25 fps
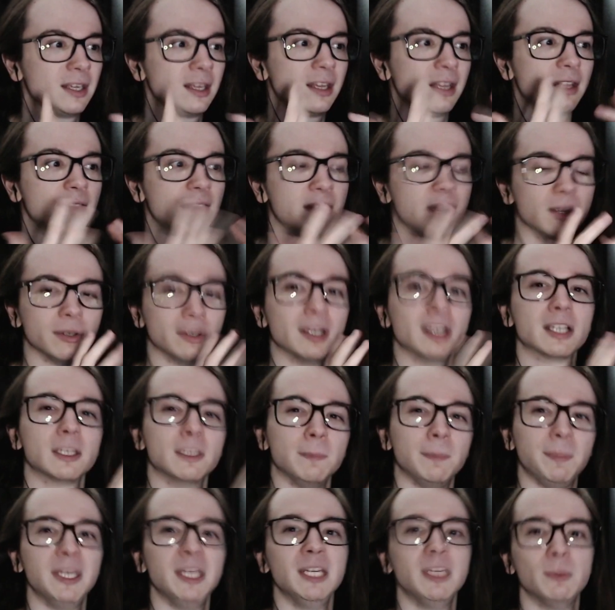they're not
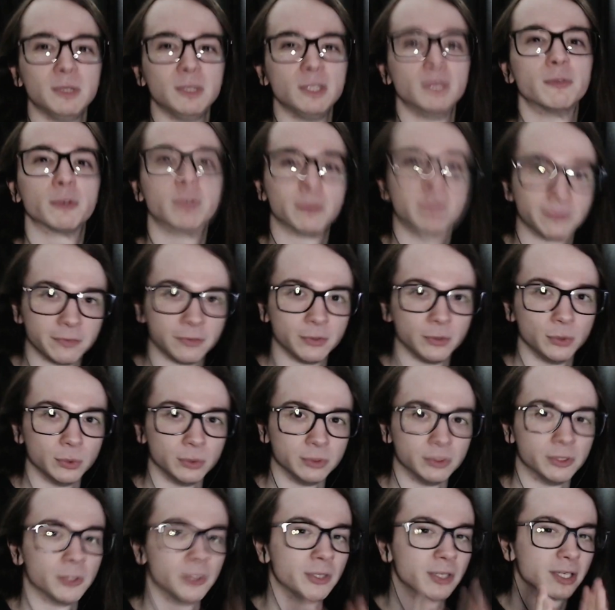competing with you for
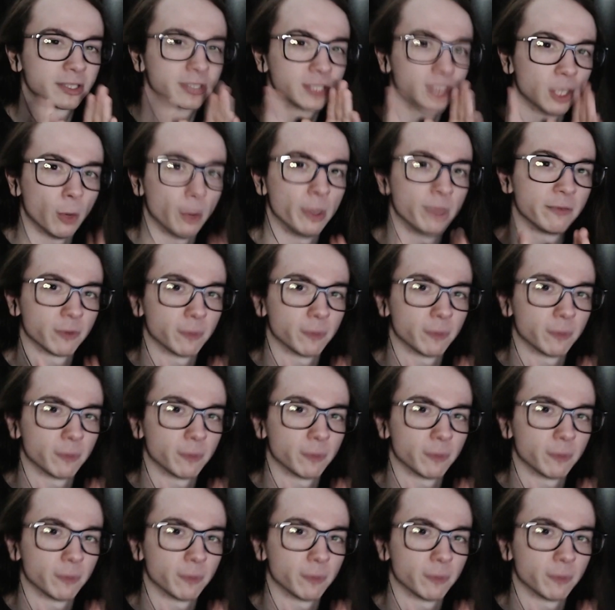food. They're not going